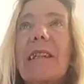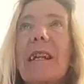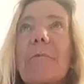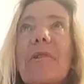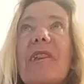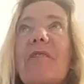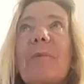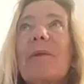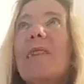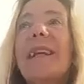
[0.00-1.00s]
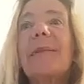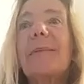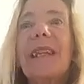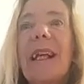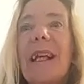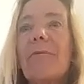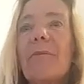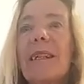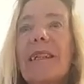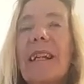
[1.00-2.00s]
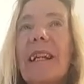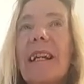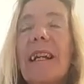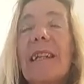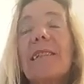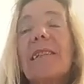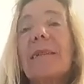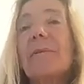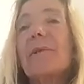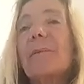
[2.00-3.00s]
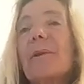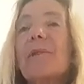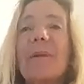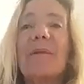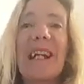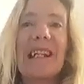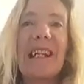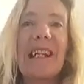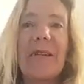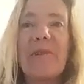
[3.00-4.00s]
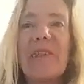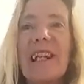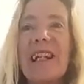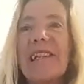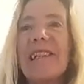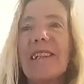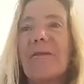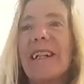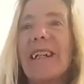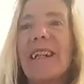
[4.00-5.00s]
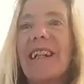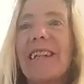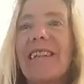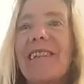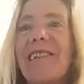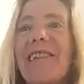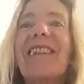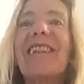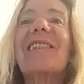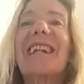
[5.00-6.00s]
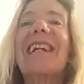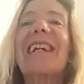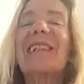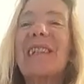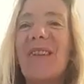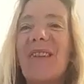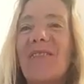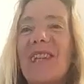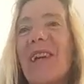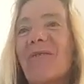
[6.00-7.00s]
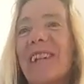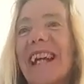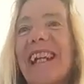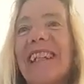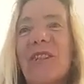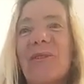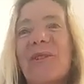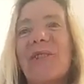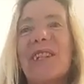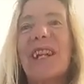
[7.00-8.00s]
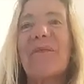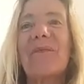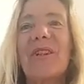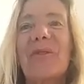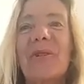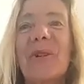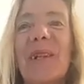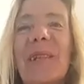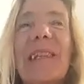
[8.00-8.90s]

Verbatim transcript: But there've been days when they haven't been there, and it was supposed to be raining. It wasn't actually raining that hard. So it's like I didn't have to have rain in order to have no noise.